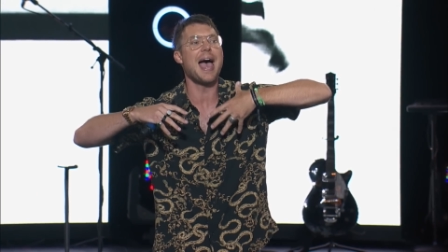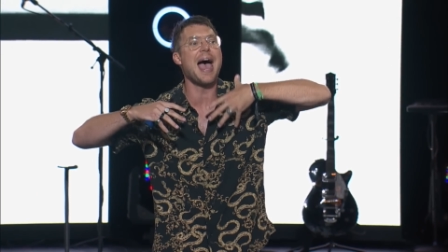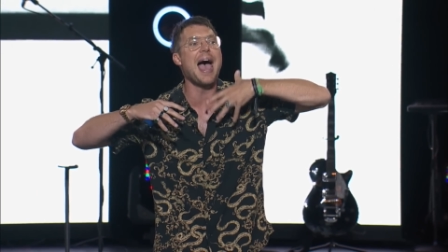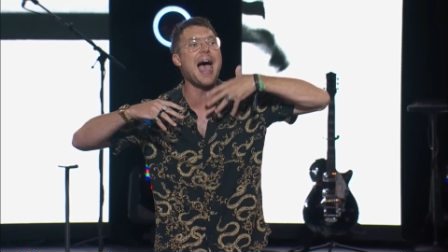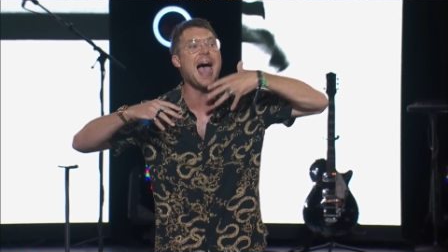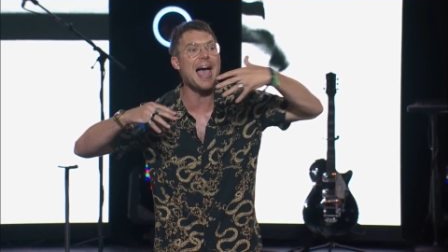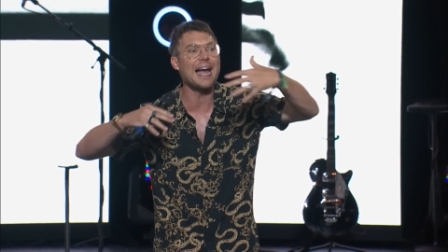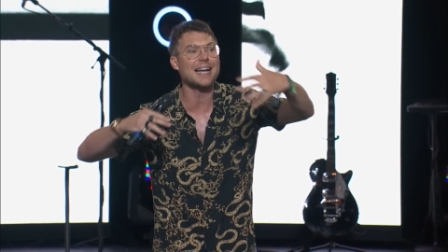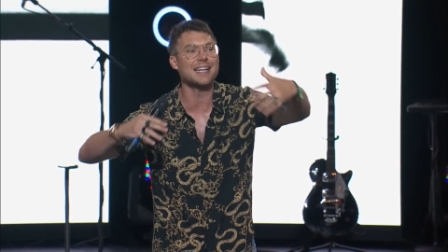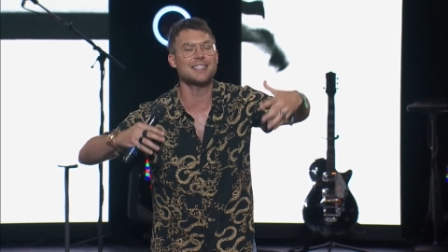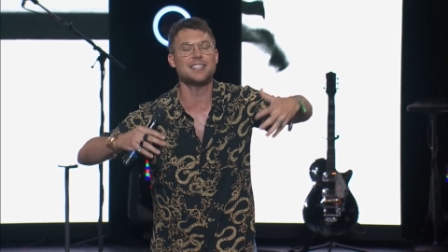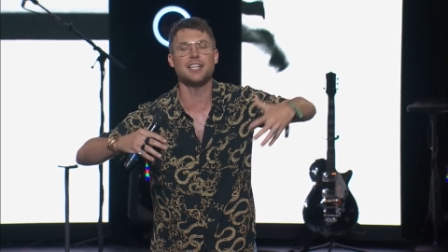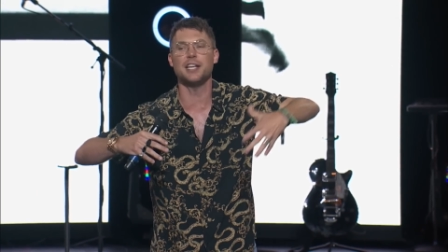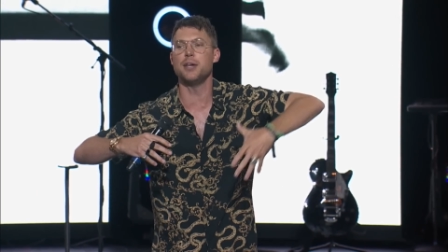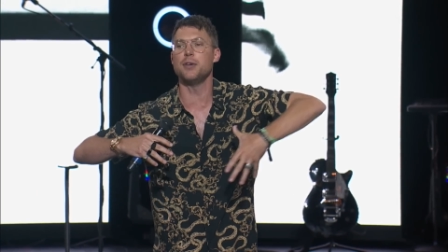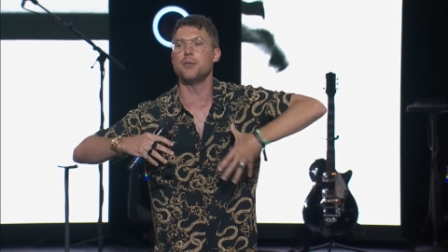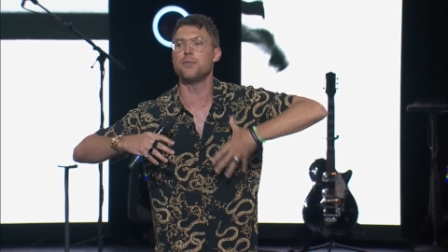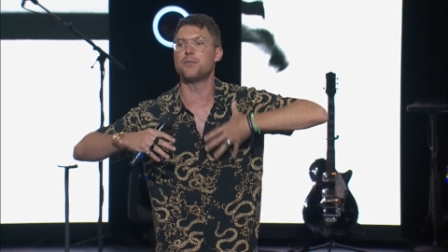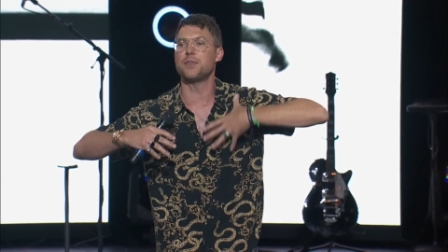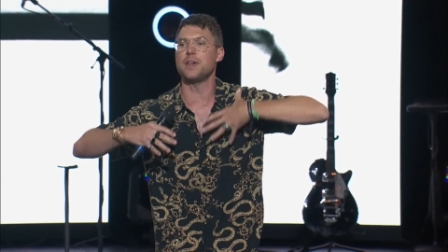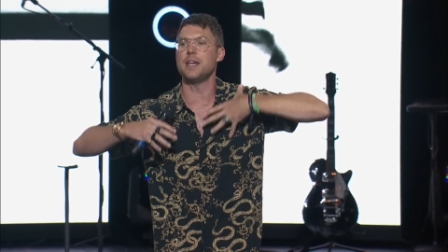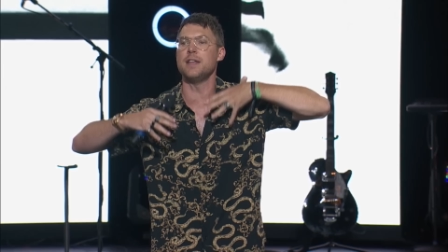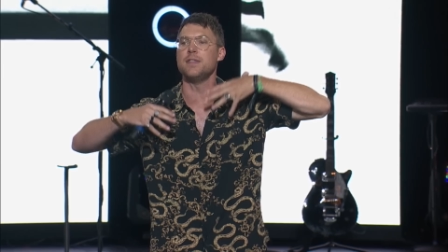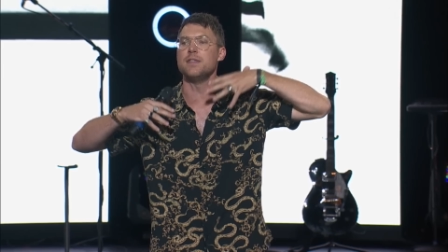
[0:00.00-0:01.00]

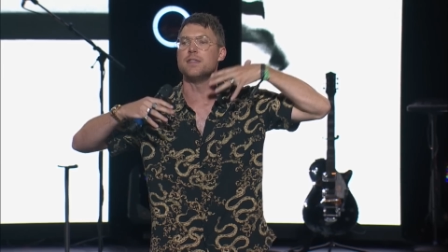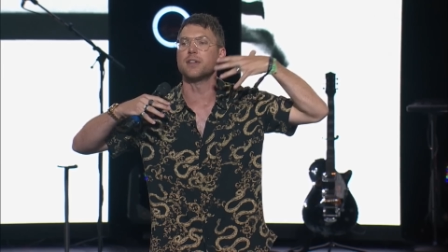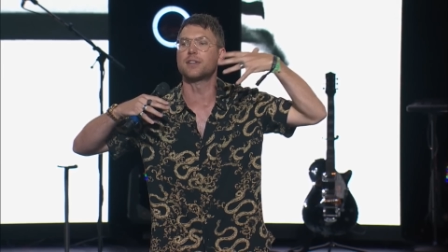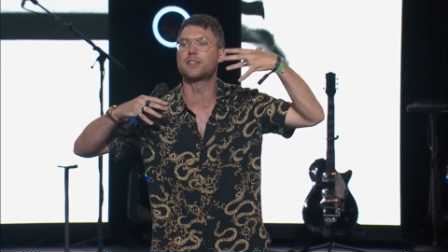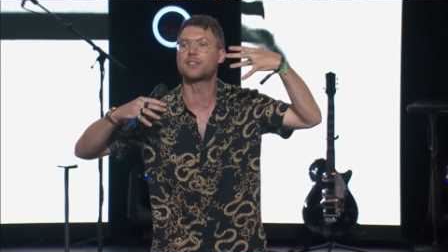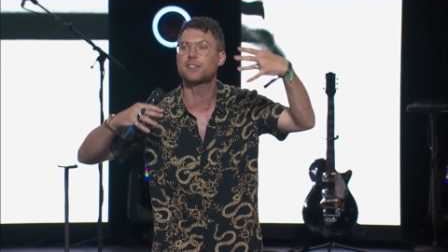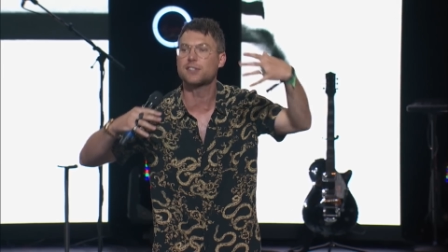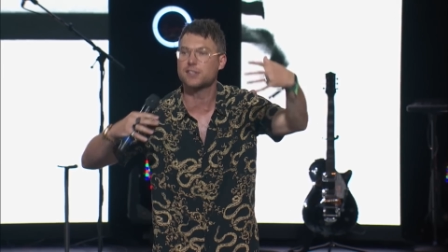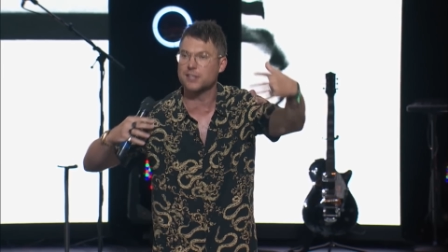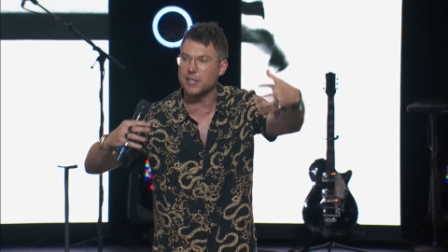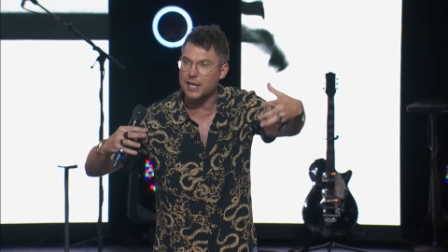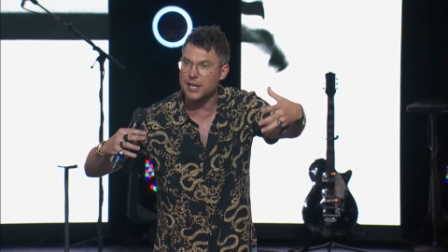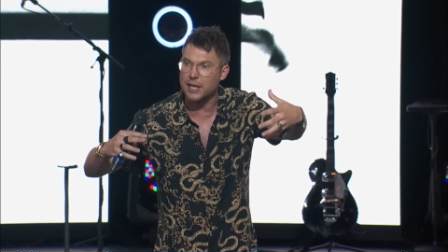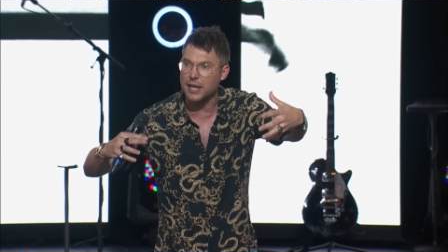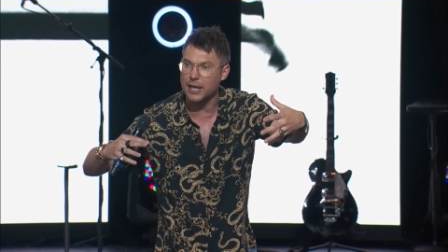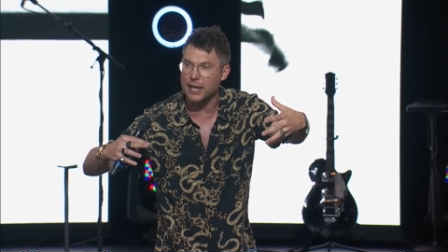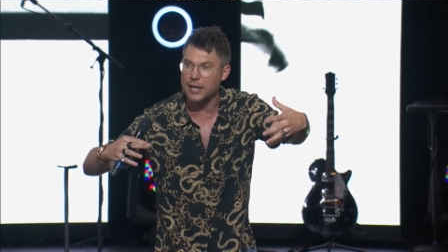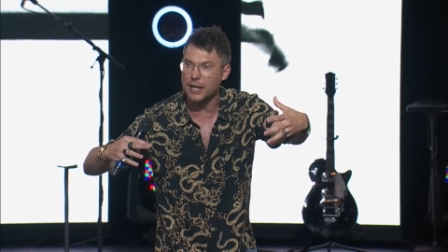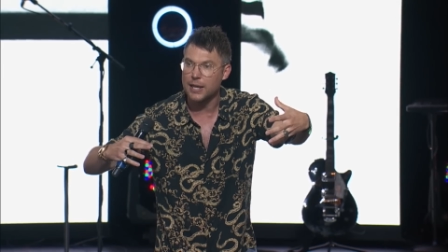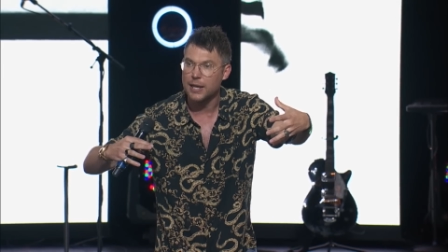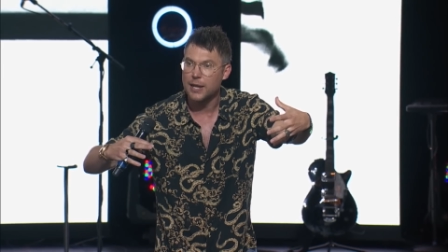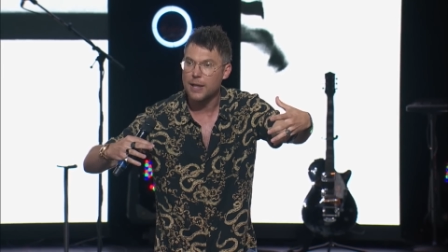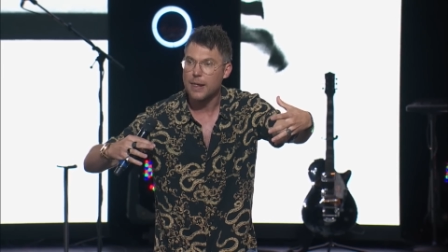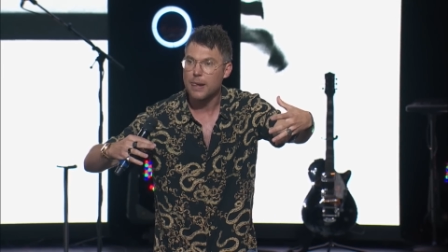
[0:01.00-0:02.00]
active in the
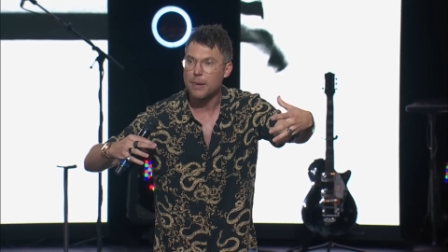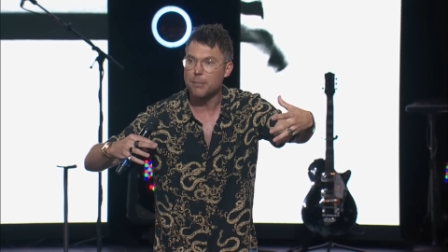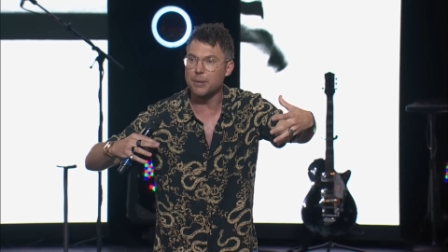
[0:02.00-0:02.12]
city